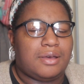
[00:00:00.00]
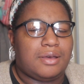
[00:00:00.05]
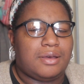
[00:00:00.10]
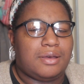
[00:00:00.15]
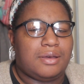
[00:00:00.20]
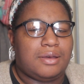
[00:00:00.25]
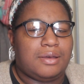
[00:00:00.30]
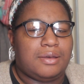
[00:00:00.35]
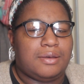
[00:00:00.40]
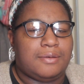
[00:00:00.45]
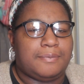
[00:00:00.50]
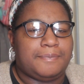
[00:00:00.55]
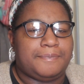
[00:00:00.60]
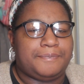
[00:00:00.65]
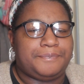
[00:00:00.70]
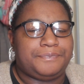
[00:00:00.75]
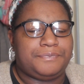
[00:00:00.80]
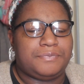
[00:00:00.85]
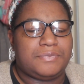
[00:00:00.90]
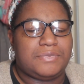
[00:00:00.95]

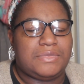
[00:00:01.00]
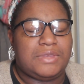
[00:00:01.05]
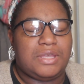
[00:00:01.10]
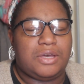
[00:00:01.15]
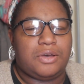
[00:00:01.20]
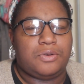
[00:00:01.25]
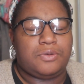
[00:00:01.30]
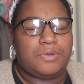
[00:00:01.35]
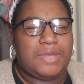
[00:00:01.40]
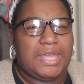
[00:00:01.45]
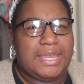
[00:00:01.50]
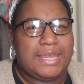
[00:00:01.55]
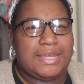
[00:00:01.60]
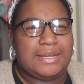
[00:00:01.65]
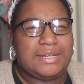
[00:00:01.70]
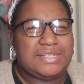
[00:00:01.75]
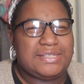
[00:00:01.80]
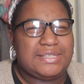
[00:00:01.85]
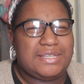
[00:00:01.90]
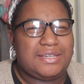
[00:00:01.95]
the
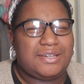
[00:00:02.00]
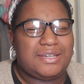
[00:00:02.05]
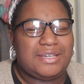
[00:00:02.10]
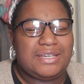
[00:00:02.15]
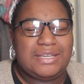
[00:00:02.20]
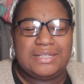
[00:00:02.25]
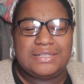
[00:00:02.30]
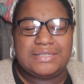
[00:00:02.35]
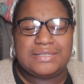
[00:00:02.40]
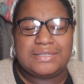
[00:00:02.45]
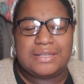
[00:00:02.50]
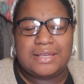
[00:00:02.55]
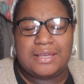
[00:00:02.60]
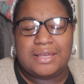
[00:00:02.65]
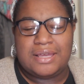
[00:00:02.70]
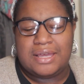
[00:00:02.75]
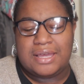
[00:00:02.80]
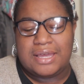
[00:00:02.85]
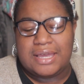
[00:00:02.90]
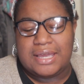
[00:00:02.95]
O'Kane series,
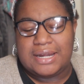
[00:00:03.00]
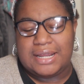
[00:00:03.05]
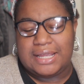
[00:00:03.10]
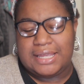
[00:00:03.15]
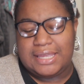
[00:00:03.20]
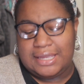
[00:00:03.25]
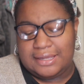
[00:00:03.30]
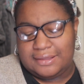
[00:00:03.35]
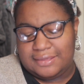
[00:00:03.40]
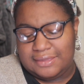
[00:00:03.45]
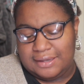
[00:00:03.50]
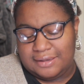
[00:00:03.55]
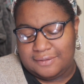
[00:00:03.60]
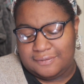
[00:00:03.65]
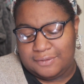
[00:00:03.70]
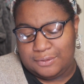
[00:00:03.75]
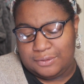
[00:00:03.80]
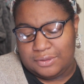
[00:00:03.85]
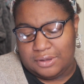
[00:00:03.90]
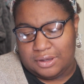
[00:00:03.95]
and I can't think
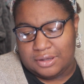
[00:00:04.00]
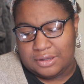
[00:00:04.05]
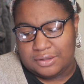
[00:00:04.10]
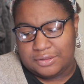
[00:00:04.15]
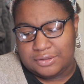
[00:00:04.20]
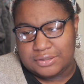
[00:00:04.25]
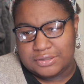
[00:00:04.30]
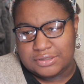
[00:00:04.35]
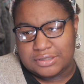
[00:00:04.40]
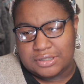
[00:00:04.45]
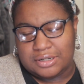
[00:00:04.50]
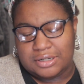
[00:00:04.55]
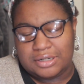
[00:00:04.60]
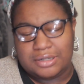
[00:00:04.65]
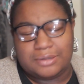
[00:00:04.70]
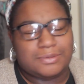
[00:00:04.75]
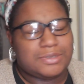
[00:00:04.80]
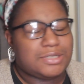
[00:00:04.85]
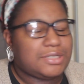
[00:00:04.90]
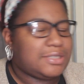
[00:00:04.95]
of who the authors
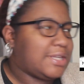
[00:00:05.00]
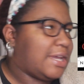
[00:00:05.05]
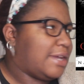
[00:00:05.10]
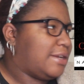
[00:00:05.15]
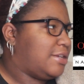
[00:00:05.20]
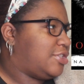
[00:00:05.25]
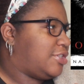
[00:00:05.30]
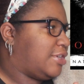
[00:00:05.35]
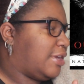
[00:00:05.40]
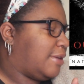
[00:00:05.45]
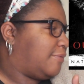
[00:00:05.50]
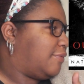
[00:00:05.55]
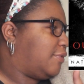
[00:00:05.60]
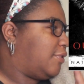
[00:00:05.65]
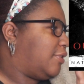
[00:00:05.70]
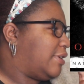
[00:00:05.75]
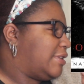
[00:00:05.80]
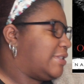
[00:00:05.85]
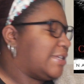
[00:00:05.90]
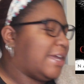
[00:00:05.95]
are, which is kind of
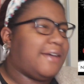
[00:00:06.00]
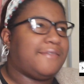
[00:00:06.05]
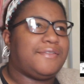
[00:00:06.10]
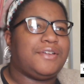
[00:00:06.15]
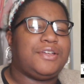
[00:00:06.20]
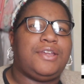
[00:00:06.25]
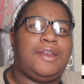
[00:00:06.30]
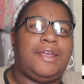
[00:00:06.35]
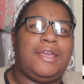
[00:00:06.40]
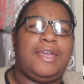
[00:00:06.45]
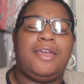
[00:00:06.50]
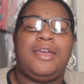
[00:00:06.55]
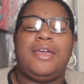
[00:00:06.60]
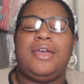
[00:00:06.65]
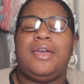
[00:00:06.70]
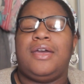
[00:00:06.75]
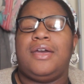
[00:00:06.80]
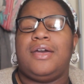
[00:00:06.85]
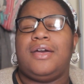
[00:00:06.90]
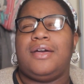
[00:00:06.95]
shameful because I have a hoodie
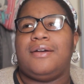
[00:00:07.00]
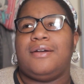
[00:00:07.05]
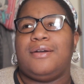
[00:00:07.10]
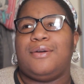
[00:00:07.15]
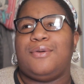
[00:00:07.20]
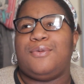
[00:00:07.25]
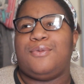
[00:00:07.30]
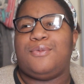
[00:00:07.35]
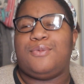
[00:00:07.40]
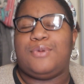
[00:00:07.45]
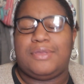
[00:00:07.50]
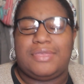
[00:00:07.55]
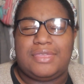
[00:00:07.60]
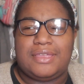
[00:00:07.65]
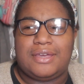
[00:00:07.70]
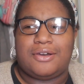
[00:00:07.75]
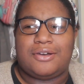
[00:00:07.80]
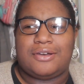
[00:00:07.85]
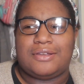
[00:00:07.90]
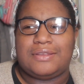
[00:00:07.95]
with
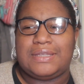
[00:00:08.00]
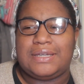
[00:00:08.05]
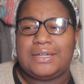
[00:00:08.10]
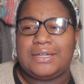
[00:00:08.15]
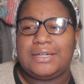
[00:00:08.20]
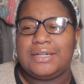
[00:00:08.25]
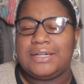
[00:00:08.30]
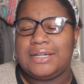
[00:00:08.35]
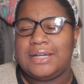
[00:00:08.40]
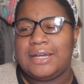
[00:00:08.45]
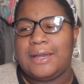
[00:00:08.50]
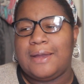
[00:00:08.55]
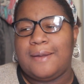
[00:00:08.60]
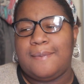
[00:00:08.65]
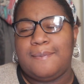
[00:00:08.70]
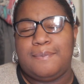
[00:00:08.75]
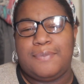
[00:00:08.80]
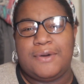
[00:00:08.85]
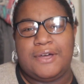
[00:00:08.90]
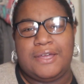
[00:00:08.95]
it on there,
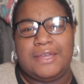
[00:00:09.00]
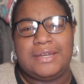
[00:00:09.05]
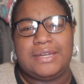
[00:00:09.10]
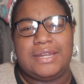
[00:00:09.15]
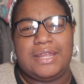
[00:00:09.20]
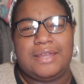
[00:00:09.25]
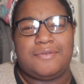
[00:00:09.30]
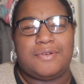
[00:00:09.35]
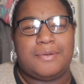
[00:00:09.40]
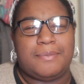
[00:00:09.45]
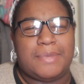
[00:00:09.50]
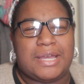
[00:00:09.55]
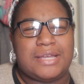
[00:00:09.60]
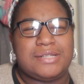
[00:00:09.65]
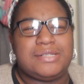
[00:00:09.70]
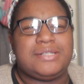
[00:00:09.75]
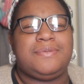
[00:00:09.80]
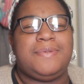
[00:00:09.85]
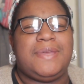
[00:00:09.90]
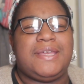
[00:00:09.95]
but it
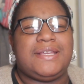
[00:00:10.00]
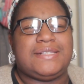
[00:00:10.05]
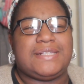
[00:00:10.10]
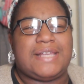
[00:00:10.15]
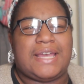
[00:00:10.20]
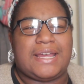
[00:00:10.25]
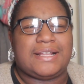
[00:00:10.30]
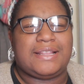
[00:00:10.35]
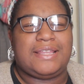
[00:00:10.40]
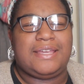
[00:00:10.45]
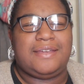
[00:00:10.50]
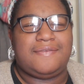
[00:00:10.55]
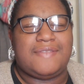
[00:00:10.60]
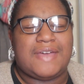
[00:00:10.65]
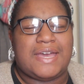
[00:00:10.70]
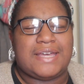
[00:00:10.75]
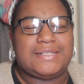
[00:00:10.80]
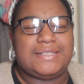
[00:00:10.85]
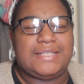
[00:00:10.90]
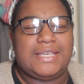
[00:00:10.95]
reminds me exactly of
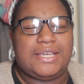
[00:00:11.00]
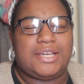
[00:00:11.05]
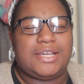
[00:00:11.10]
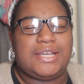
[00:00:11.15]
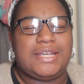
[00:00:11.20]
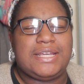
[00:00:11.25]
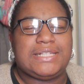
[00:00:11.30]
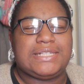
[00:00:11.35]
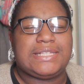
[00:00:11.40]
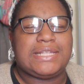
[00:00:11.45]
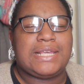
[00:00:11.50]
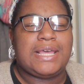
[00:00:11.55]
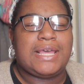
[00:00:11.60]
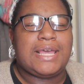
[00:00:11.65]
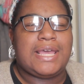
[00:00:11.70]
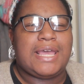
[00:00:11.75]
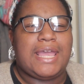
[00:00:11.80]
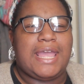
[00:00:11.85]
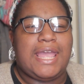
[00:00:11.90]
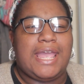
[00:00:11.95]
that series,
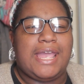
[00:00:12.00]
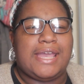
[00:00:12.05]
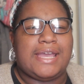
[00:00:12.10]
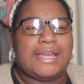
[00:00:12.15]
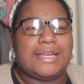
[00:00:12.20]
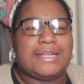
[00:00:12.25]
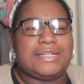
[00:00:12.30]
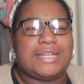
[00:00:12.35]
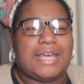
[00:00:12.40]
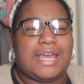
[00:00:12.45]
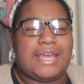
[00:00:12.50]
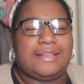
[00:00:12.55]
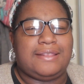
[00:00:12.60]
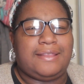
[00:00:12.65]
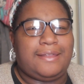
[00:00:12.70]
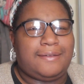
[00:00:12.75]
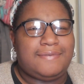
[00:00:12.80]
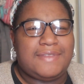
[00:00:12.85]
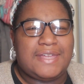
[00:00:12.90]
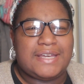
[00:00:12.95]
and I
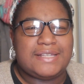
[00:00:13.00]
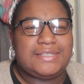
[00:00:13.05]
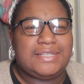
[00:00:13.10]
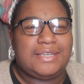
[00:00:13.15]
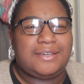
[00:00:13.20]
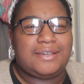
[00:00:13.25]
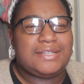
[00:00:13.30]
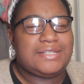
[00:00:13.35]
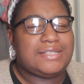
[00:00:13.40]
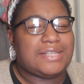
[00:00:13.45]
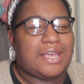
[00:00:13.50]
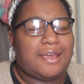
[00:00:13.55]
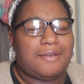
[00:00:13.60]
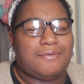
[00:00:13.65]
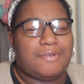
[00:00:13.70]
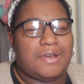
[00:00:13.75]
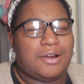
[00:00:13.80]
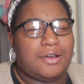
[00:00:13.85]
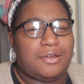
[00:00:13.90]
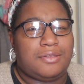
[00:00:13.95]
love that series. I
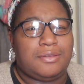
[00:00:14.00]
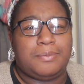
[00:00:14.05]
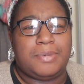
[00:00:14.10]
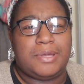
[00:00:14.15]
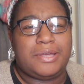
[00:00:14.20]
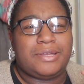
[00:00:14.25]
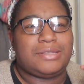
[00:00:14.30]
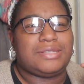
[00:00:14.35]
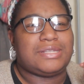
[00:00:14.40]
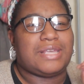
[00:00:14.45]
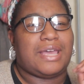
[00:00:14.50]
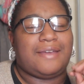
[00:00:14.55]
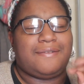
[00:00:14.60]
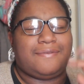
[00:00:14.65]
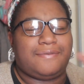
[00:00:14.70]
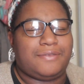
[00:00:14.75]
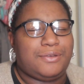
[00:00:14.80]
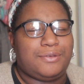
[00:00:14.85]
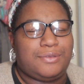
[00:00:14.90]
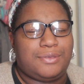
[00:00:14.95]
read all the books. I
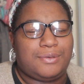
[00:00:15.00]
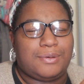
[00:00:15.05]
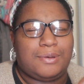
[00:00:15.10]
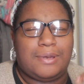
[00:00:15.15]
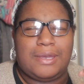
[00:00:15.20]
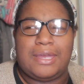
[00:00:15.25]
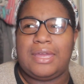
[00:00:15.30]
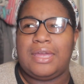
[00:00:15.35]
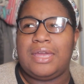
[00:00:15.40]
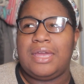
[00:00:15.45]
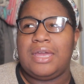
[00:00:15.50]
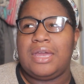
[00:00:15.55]
flew through it